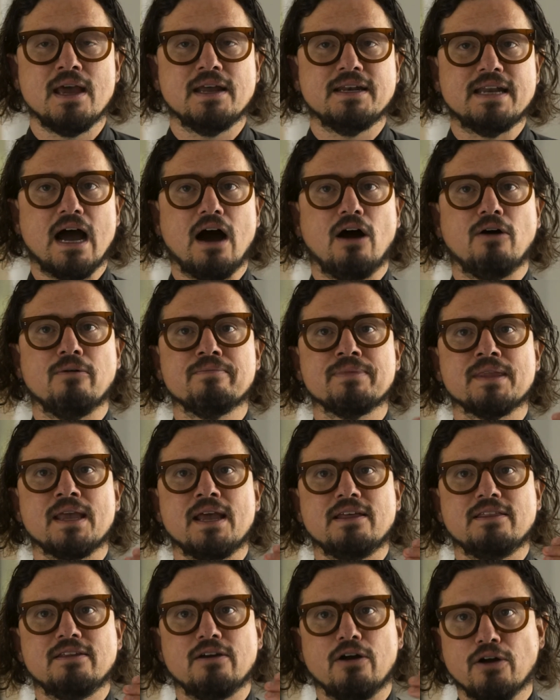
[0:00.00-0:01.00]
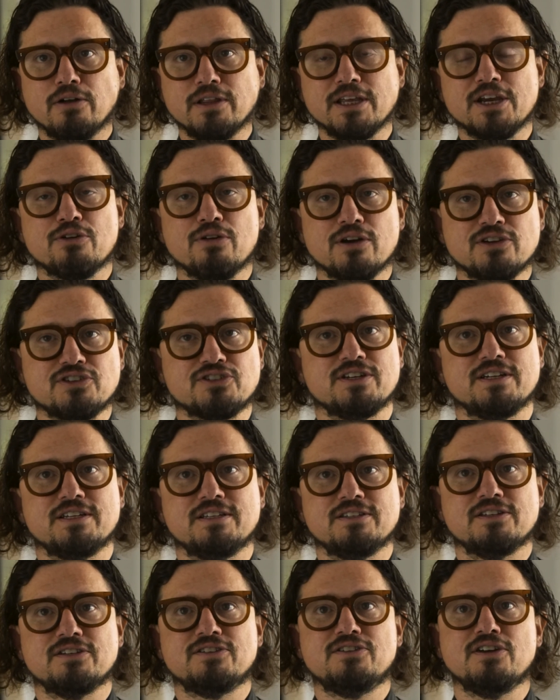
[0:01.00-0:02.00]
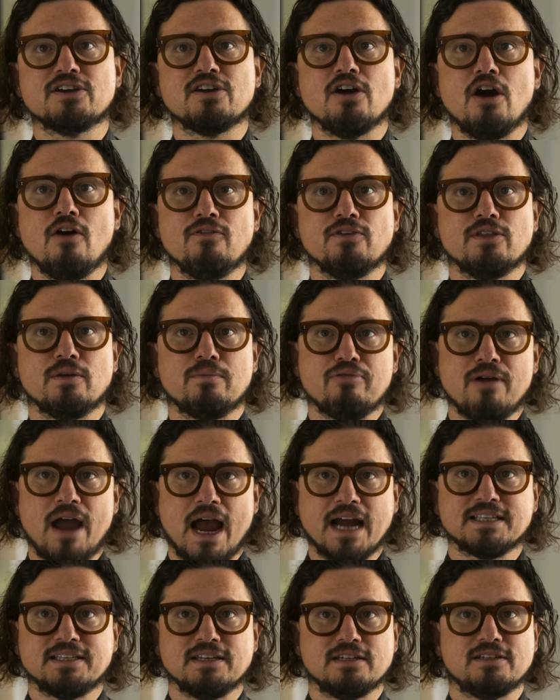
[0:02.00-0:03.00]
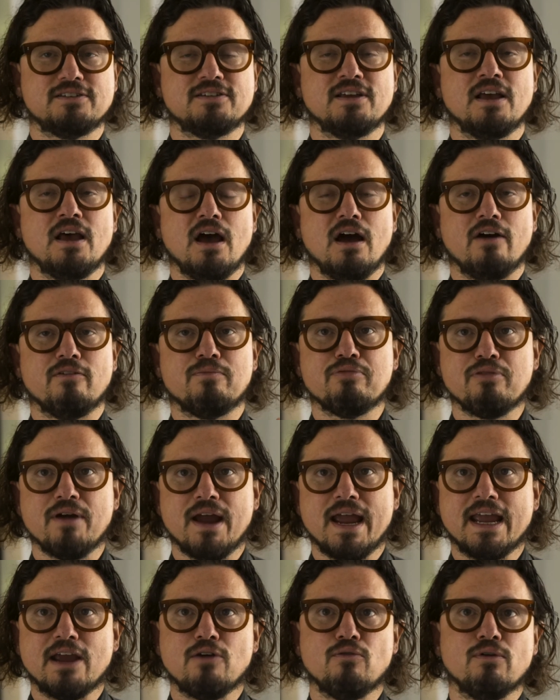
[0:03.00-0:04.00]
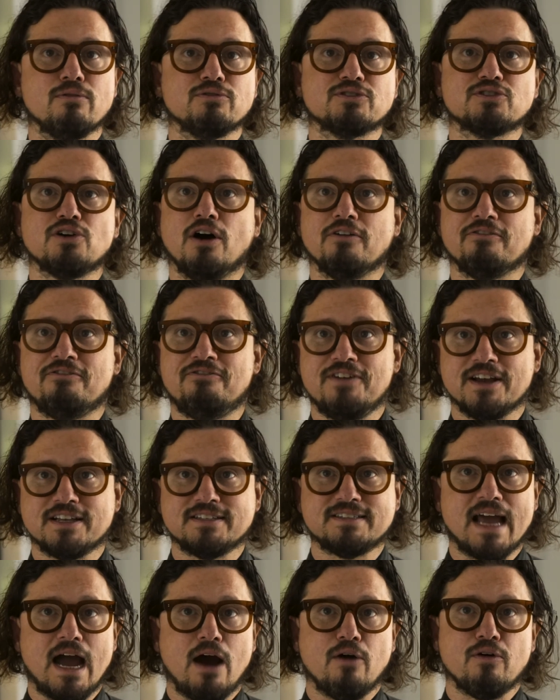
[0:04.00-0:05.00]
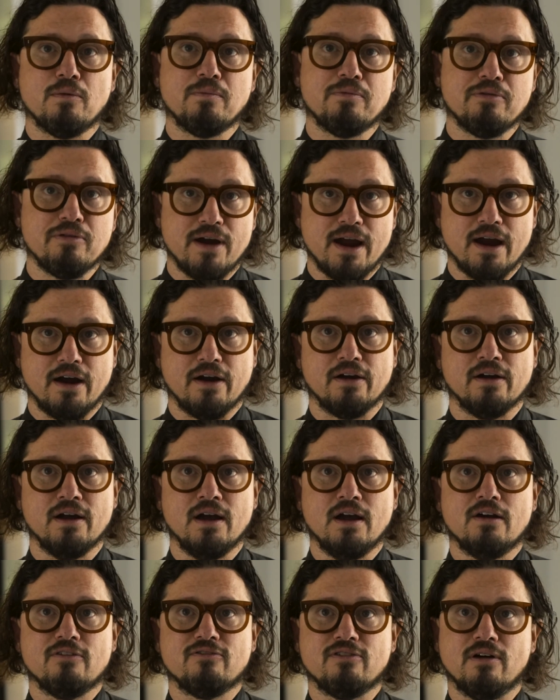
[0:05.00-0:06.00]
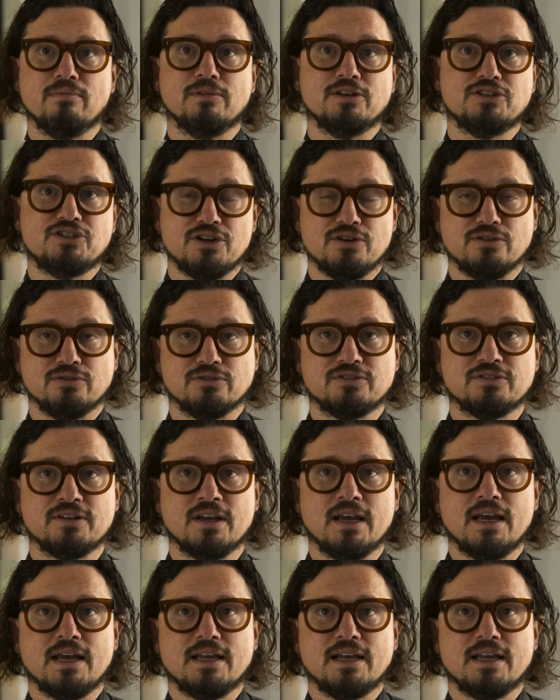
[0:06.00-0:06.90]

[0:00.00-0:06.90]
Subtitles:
Now, the early Christians took over the practice of praying what was called fixed hour prayer from the Jews.